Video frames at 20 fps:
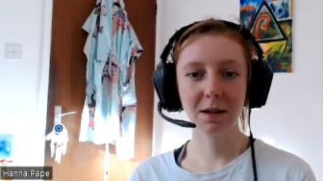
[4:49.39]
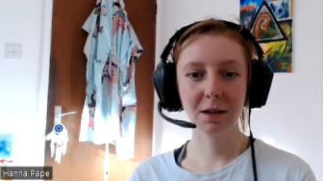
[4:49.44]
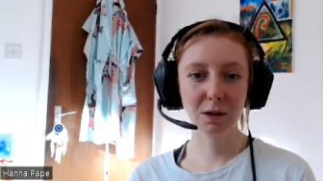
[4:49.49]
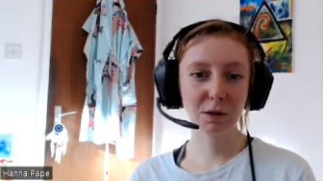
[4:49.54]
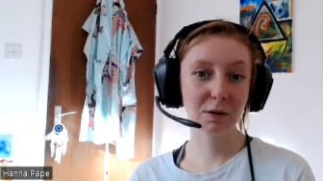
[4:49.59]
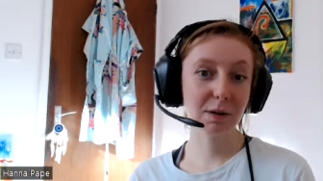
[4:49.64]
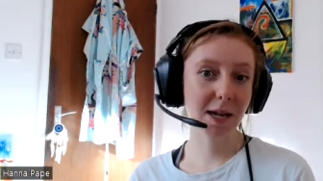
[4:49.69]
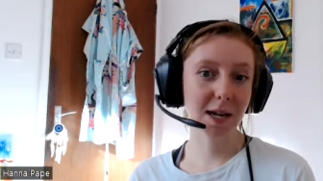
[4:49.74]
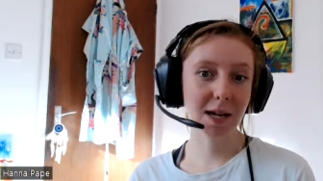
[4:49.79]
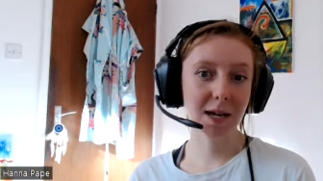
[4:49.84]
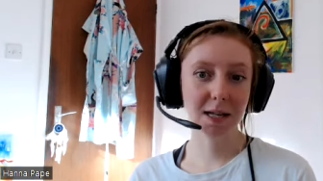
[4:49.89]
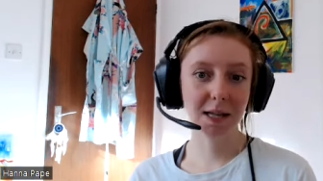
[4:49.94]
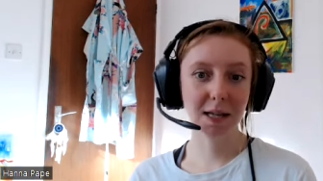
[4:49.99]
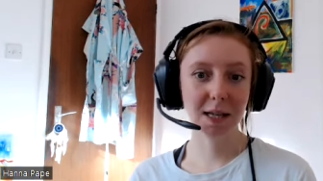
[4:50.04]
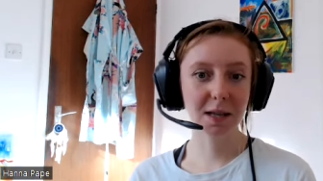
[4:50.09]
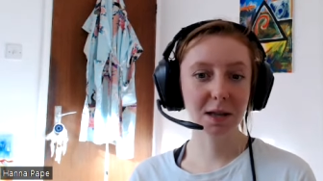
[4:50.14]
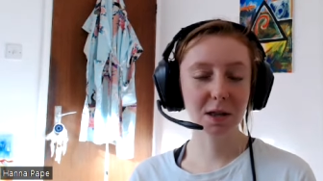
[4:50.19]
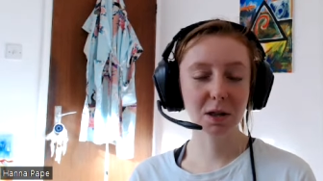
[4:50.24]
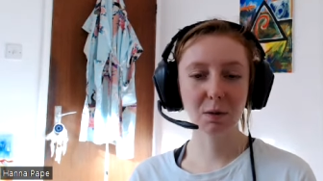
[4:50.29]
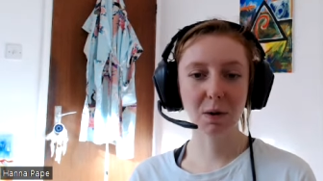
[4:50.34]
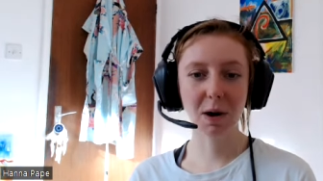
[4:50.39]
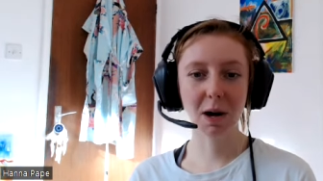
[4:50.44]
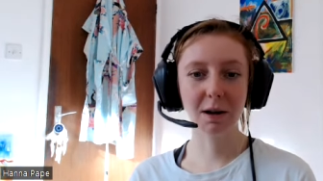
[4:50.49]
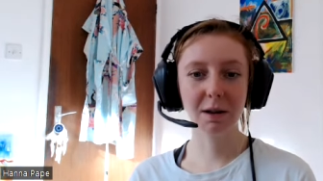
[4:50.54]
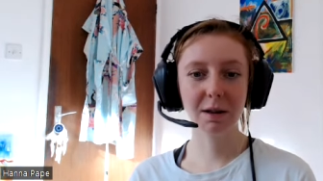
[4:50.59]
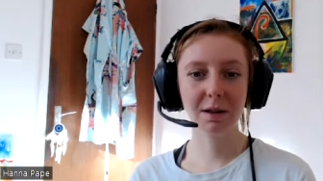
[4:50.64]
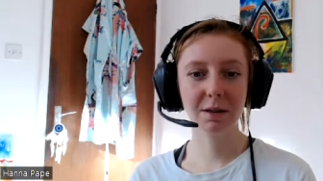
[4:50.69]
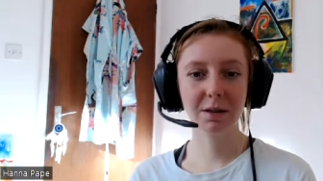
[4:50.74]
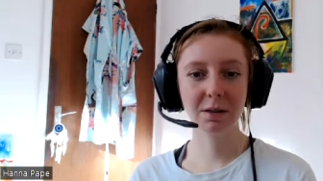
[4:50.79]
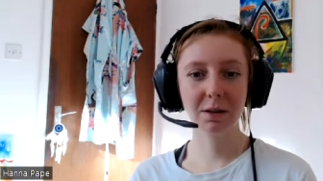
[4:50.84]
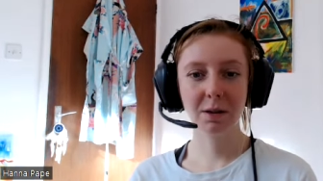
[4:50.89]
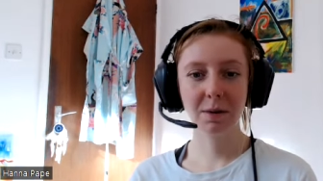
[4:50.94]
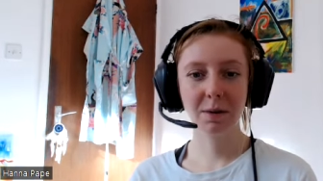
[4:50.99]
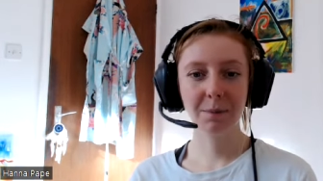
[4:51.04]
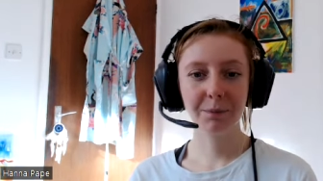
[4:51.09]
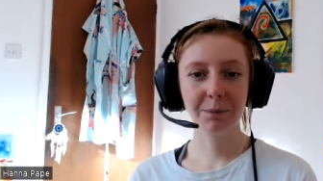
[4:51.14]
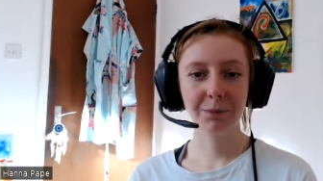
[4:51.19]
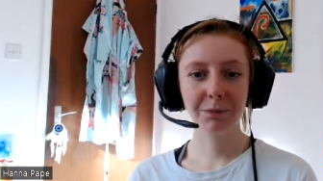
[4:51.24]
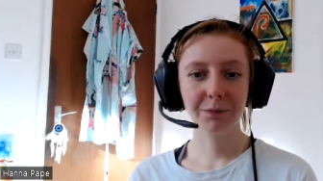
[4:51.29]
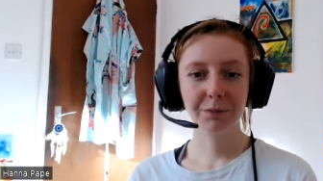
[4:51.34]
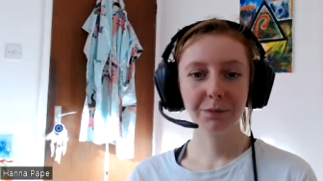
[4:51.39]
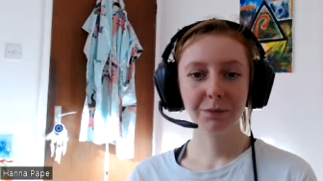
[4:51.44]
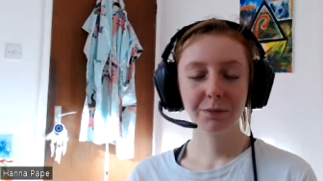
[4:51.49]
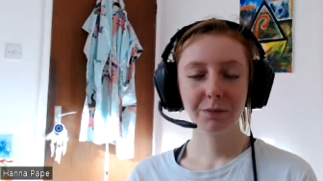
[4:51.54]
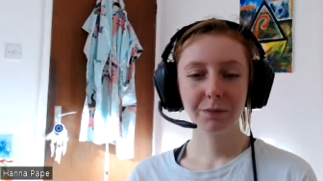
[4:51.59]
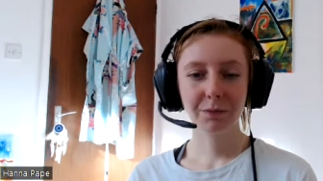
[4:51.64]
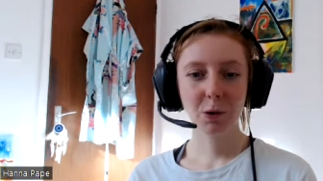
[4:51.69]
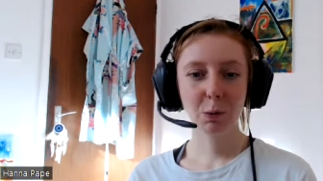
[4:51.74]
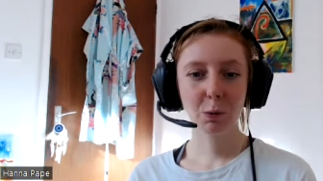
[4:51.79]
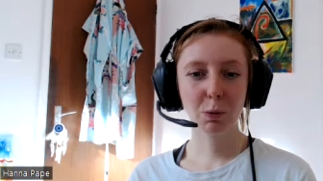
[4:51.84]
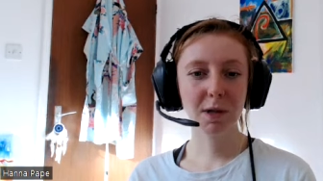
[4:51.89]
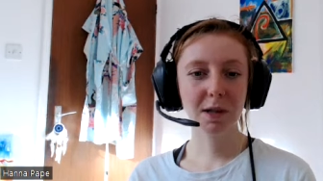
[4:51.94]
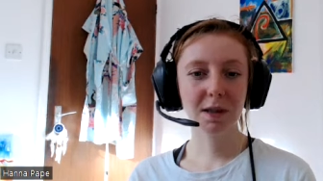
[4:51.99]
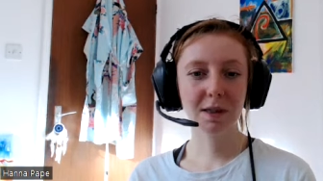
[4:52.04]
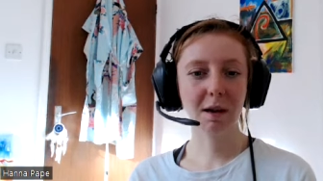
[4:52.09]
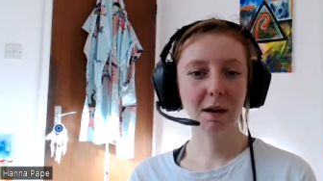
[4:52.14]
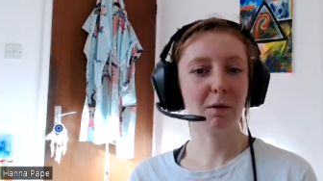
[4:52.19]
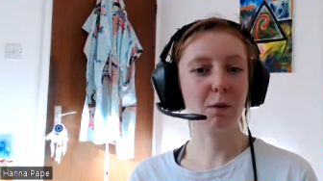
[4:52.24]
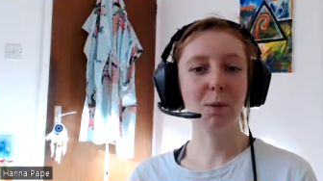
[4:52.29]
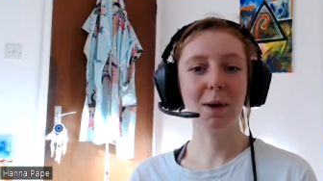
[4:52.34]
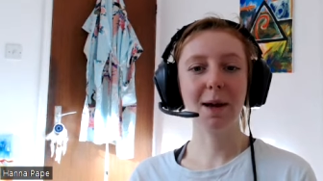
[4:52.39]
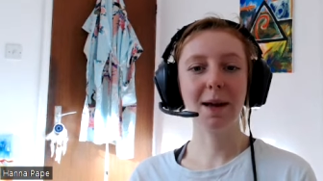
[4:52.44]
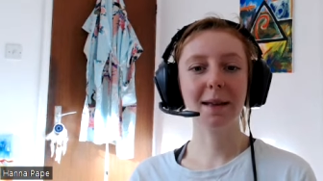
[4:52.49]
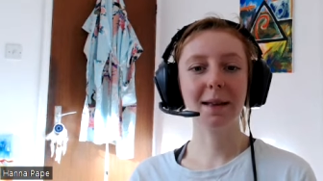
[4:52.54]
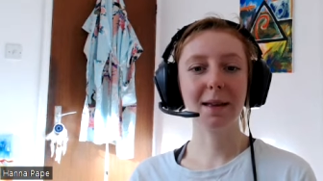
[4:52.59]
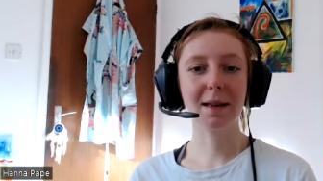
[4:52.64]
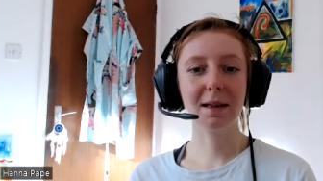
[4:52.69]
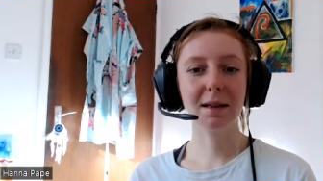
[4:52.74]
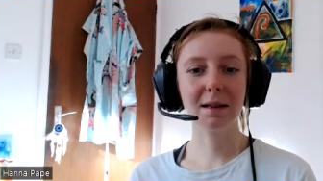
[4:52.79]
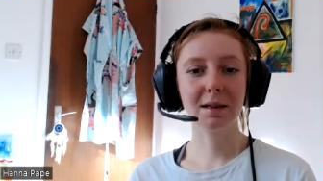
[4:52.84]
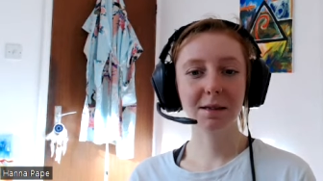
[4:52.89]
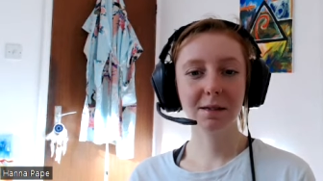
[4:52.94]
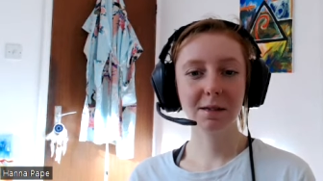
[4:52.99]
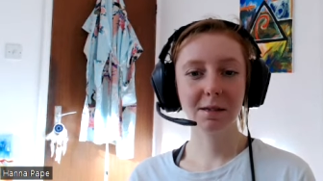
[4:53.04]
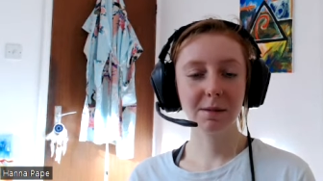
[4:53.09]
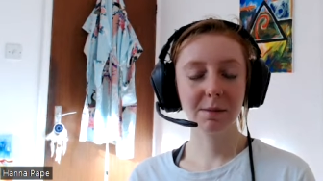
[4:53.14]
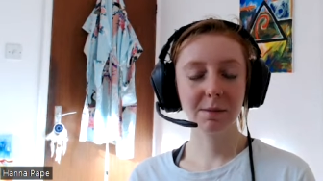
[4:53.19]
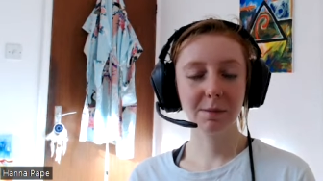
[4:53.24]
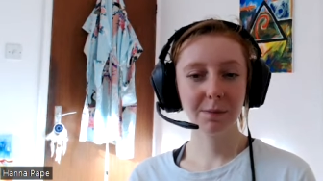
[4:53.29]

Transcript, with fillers: uniquely to us what is our awareness